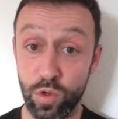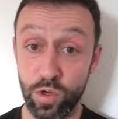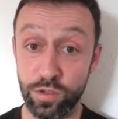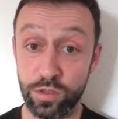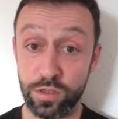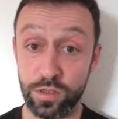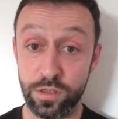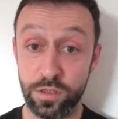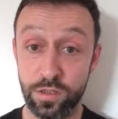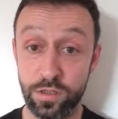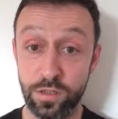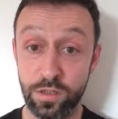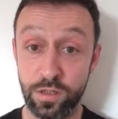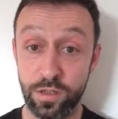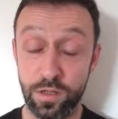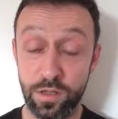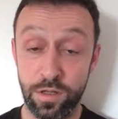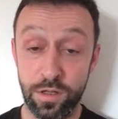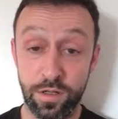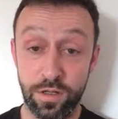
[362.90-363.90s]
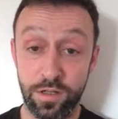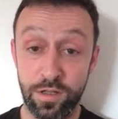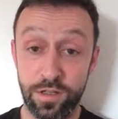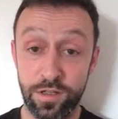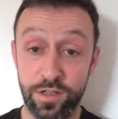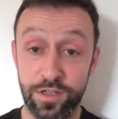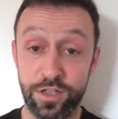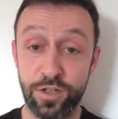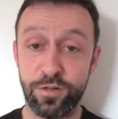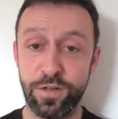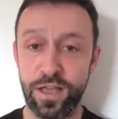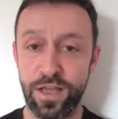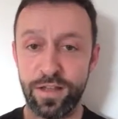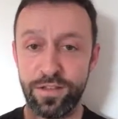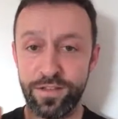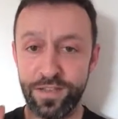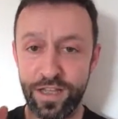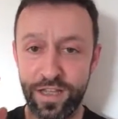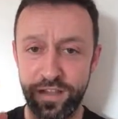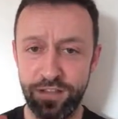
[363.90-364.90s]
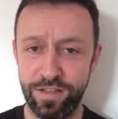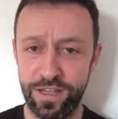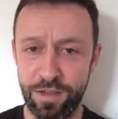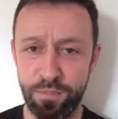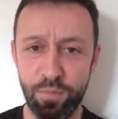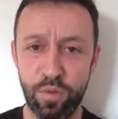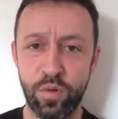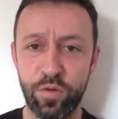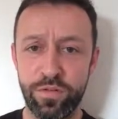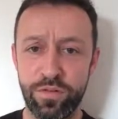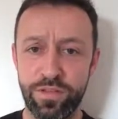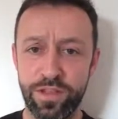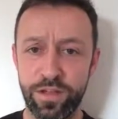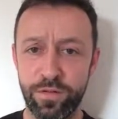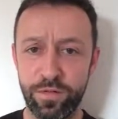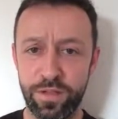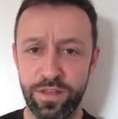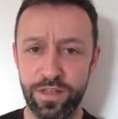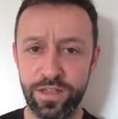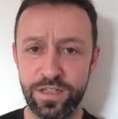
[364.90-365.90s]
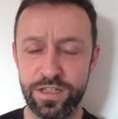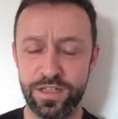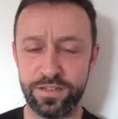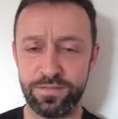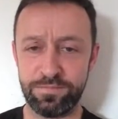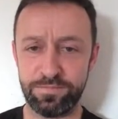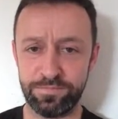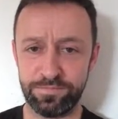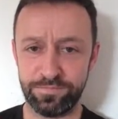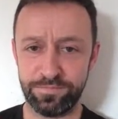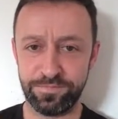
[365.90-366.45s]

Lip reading: want. So yeah, the important thing with this,